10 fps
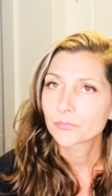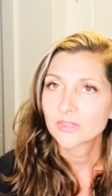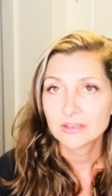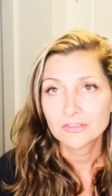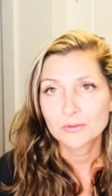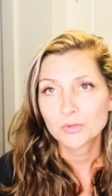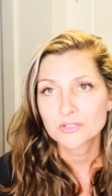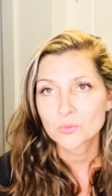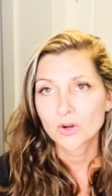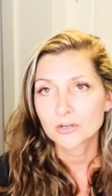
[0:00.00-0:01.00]
giving the
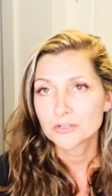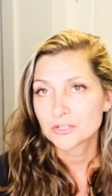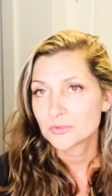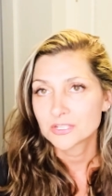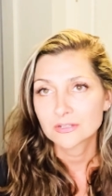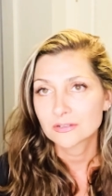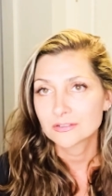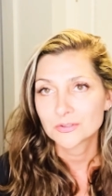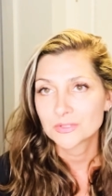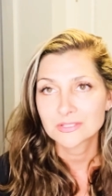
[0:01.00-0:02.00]
pigs water. She was there
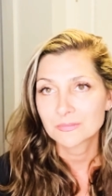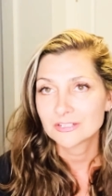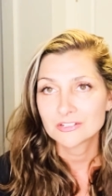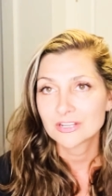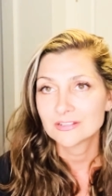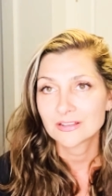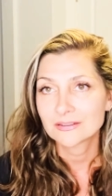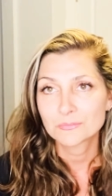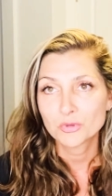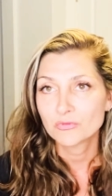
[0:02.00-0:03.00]
doing something she had
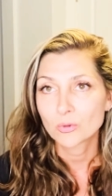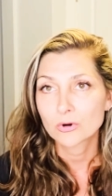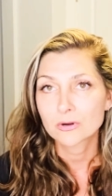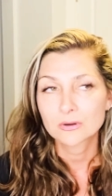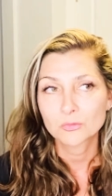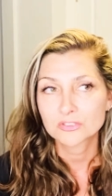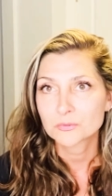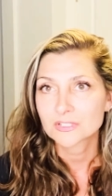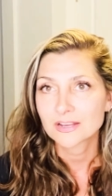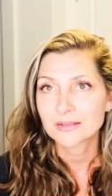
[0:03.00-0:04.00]
done before
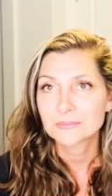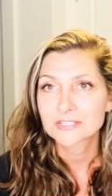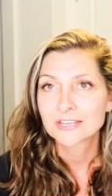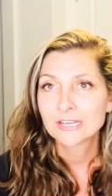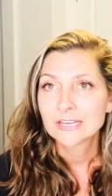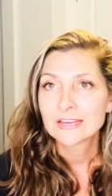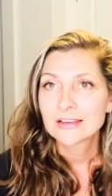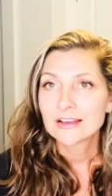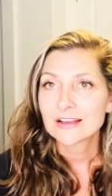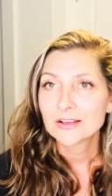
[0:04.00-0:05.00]
multiple times.
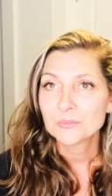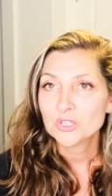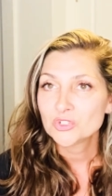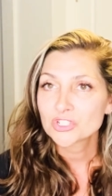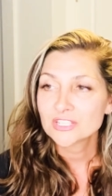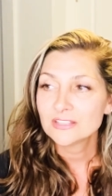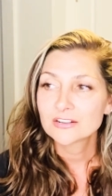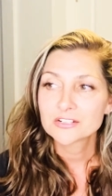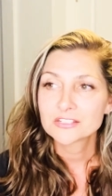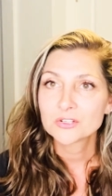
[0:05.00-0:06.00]
Usually
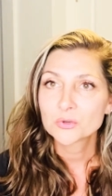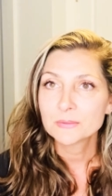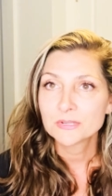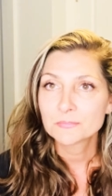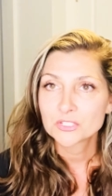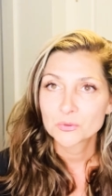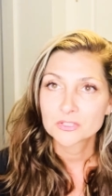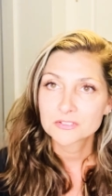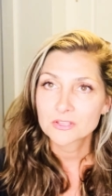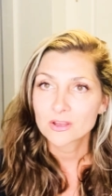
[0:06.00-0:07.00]
there is an agreement between
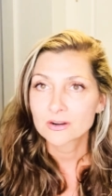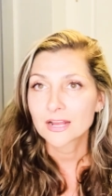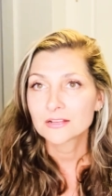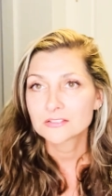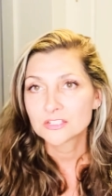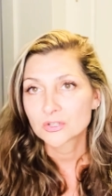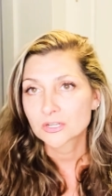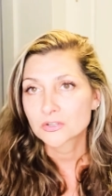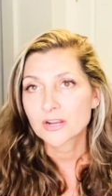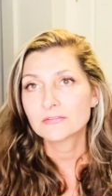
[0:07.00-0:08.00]
the slaughterhouse, the
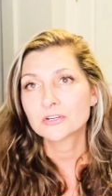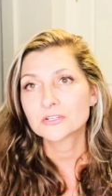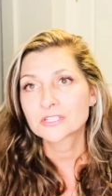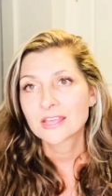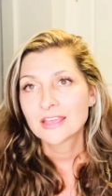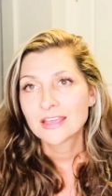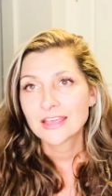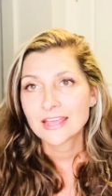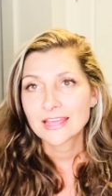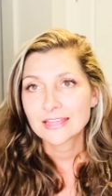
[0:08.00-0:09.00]
truck drivers,
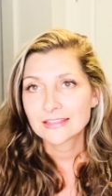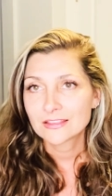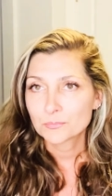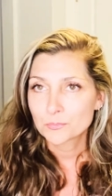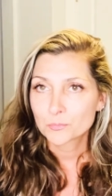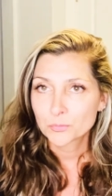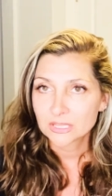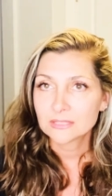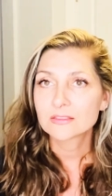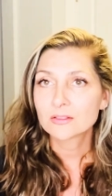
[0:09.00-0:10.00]
and
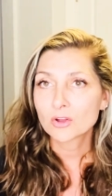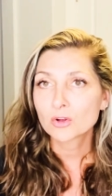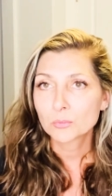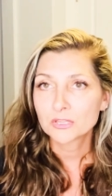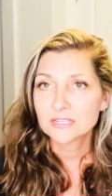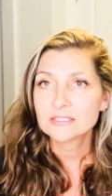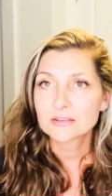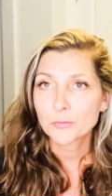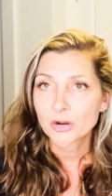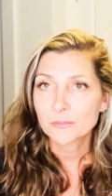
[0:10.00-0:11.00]
the local police
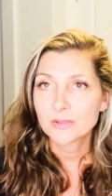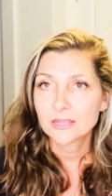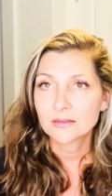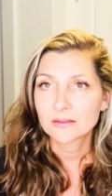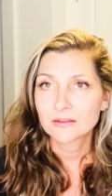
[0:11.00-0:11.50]
department